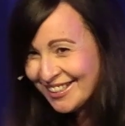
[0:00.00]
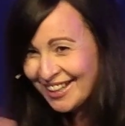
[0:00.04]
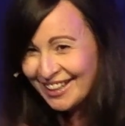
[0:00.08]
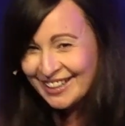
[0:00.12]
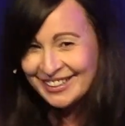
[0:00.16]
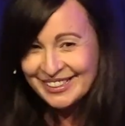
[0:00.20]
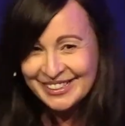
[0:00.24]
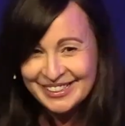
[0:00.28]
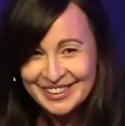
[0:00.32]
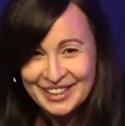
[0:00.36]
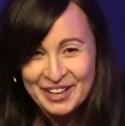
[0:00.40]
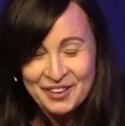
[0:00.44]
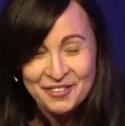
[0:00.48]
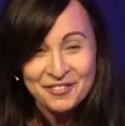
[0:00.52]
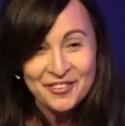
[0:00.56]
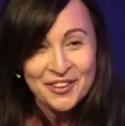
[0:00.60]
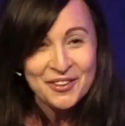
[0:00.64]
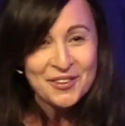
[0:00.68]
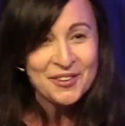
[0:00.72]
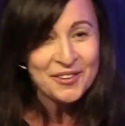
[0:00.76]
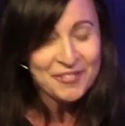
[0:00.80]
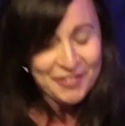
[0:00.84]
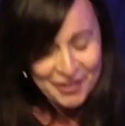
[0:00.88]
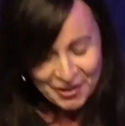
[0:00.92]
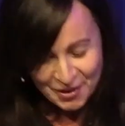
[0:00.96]
I can see a
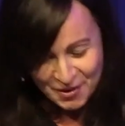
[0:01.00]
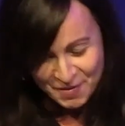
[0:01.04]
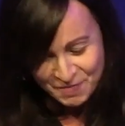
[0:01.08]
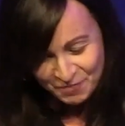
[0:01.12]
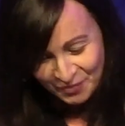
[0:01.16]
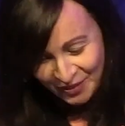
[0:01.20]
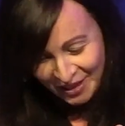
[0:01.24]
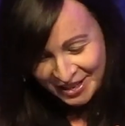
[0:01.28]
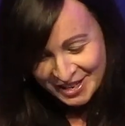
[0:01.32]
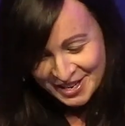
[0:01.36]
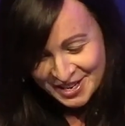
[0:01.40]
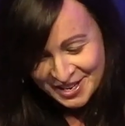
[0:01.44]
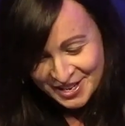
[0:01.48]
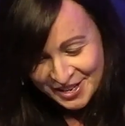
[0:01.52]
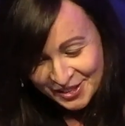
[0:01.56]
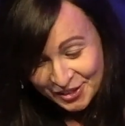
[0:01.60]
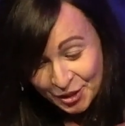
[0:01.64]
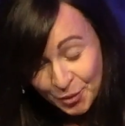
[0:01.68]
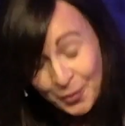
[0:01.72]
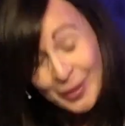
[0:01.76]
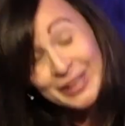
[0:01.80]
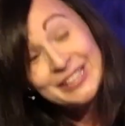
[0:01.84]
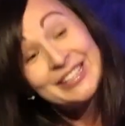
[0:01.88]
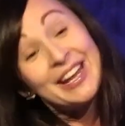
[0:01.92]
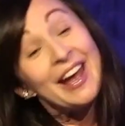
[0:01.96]
few of you.
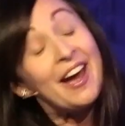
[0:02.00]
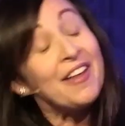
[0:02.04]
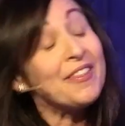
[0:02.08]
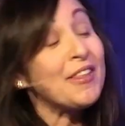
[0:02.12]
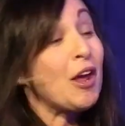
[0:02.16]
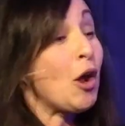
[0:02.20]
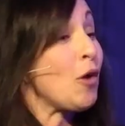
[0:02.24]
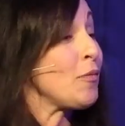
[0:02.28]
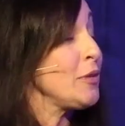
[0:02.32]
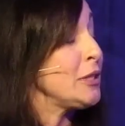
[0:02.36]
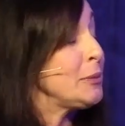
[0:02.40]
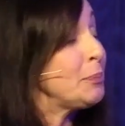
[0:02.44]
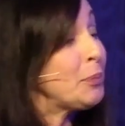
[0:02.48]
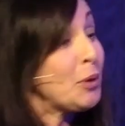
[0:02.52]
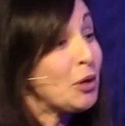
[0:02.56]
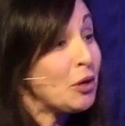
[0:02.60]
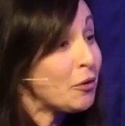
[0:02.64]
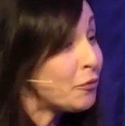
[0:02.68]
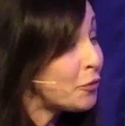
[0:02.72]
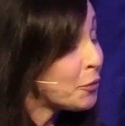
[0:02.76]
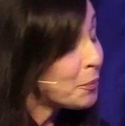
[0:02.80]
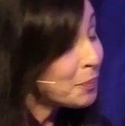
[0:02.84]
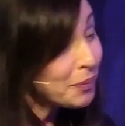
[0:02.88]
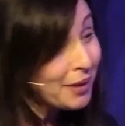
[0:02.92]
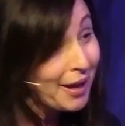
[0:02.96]
So we're down there at this
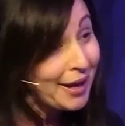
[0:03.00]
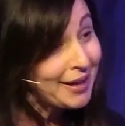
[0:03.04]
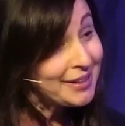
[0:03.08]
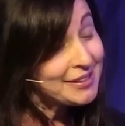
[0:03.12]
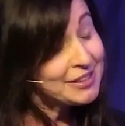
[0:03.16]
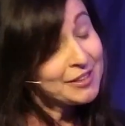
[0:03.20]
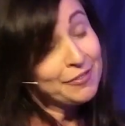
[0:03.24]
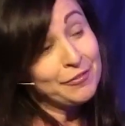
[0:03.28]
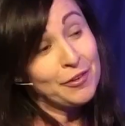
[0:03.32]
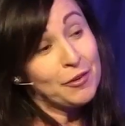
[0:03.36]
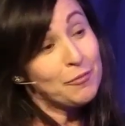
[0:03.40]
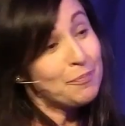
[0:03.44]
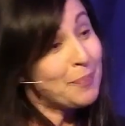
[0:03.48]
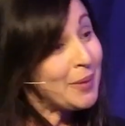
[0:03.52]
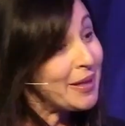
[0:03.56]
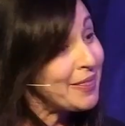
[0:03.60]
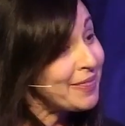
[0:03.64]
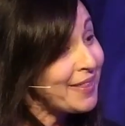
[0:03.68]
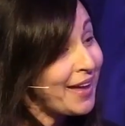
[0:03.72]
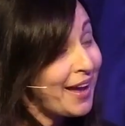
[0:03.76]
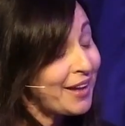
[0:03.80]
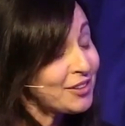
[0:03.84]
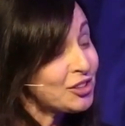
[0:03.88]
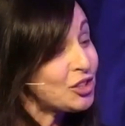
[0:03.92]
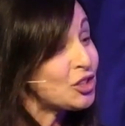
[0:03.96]
beautiful place. If you've been
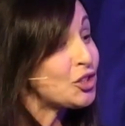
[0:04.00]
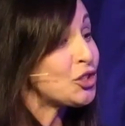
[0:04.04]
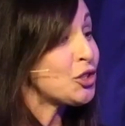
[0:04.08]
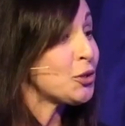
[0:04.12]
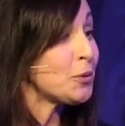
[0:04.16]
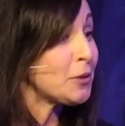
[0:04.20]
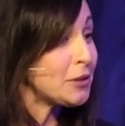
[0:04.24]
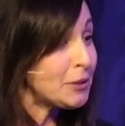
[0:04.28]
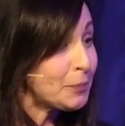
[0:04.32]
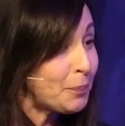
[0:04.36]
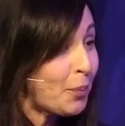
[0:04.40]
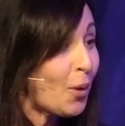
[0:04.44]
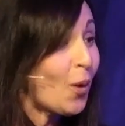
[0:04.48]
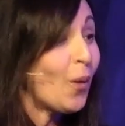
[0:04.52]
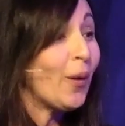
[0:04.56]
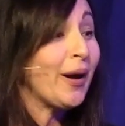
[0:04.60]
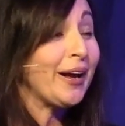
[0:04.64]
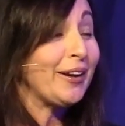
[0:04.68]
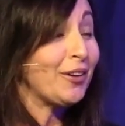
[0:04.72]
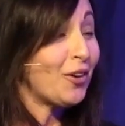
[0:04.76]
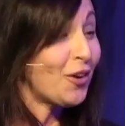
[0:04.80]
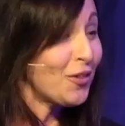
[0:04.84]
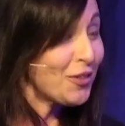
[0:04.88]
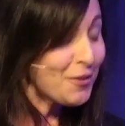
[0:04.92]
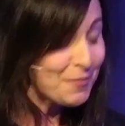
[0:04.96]
there, at Stewart's
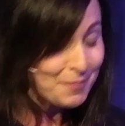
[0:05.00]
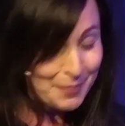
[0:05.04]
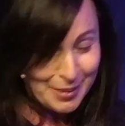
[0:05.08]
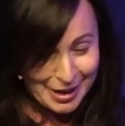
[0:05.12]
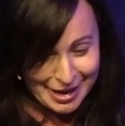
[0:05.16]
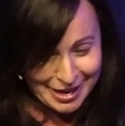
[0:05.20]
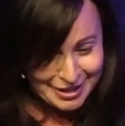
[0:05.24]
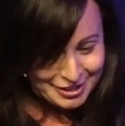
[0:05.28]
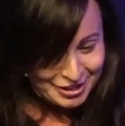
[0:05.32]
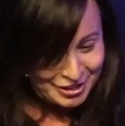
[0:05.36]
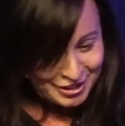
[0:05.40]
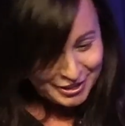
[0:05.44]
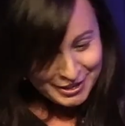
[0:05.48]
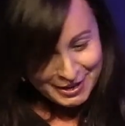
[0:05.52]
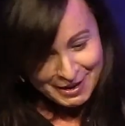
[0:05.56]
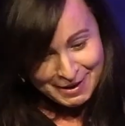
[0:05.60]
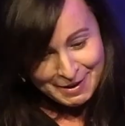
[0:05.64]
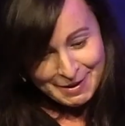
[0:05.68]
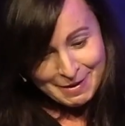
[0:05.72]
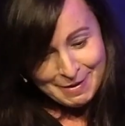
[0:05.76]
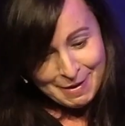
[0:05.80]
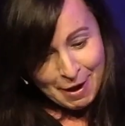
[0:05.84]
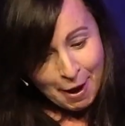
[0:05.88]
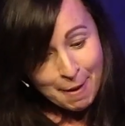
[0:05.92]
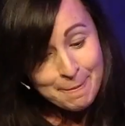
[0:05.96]
Point on the beach.
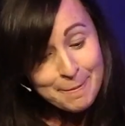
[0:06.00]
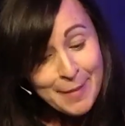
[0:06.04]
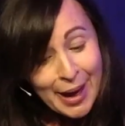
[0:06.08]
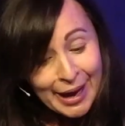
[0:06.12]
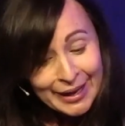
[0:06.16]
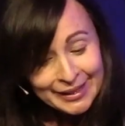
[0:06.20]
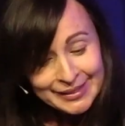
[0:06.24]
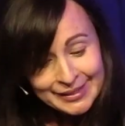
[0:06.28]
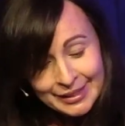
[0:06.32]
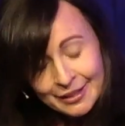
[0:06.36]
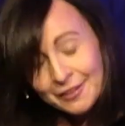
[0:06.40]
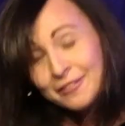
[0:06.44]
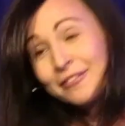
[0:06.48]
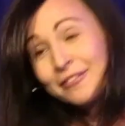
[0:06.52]
Amazing